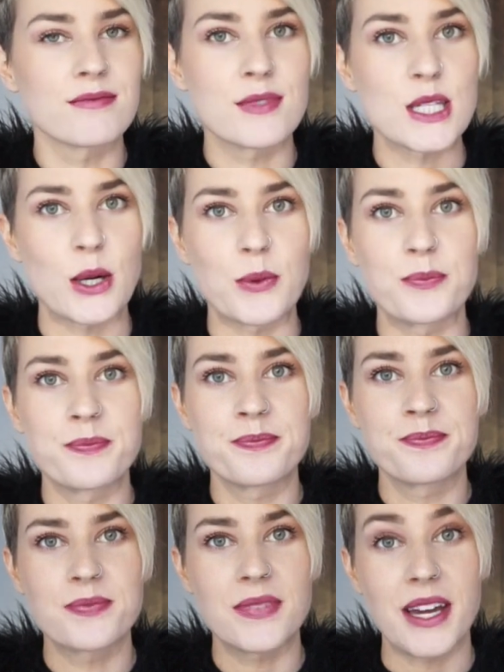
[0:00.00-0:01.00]
So
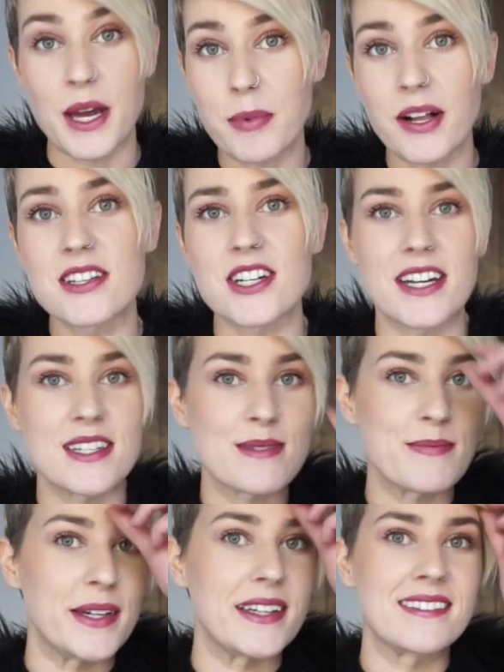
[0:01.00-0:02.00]
I apologize,
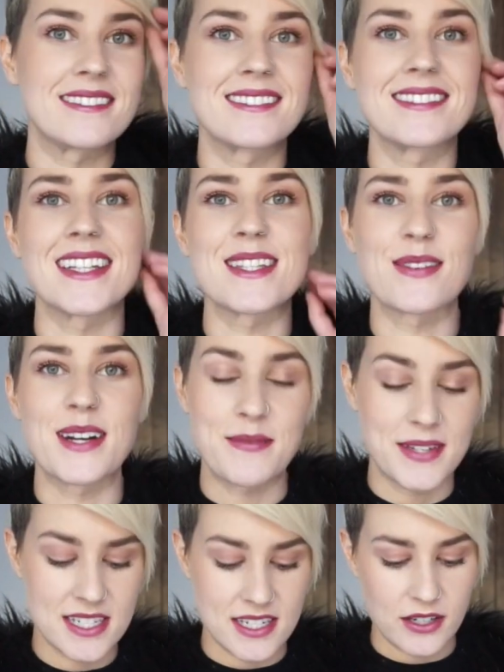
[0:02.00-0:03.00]
but that's what I'm
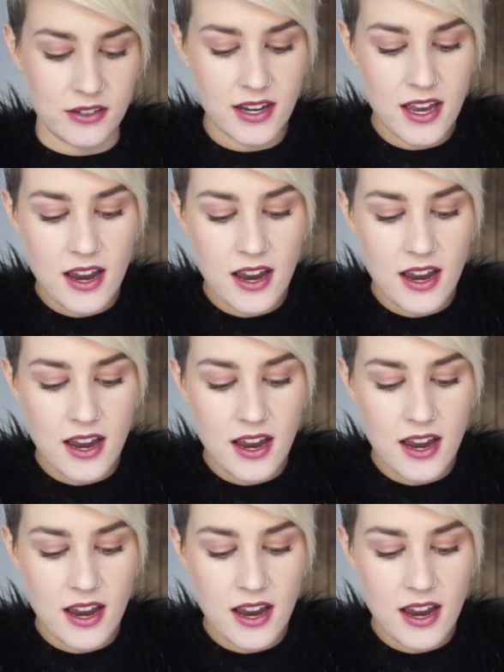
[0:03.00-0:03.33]
into.